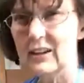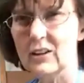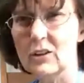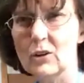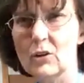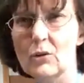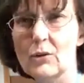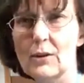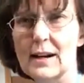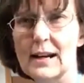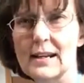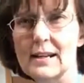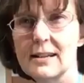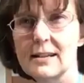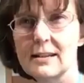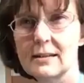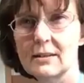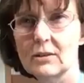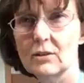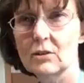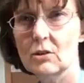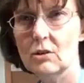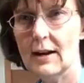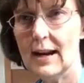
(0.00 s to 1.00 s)
of crazed
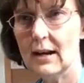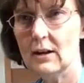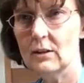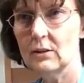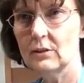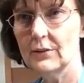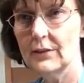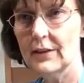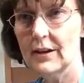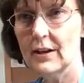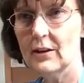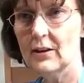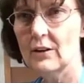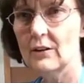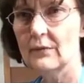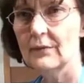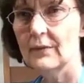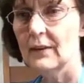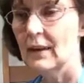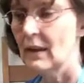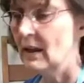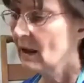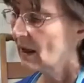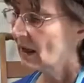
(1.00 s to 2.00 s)
and crackled there.
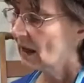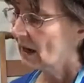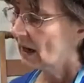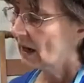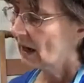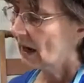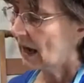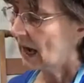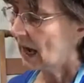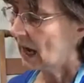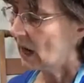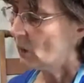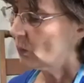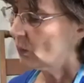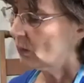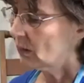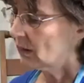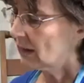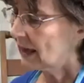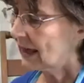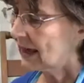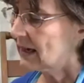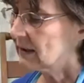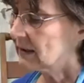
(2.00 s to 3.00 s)
I will
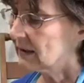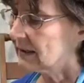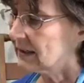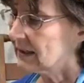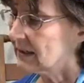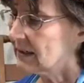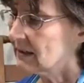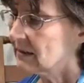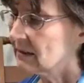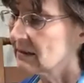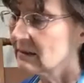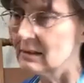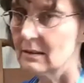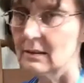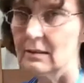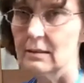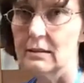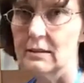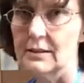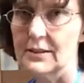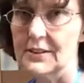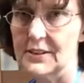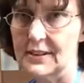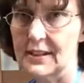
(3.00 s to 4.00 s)
likely
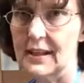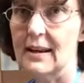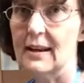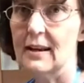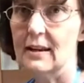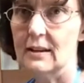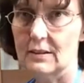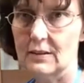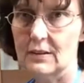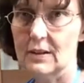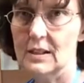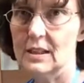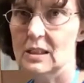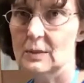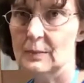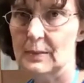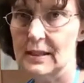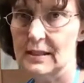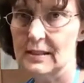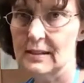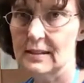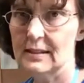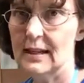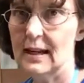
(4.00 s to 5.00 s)
sand this
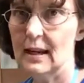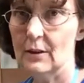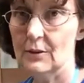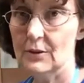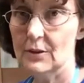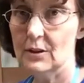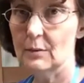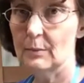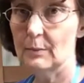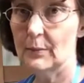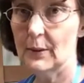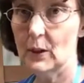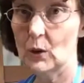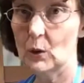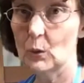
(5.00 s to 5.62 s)
piece down to bare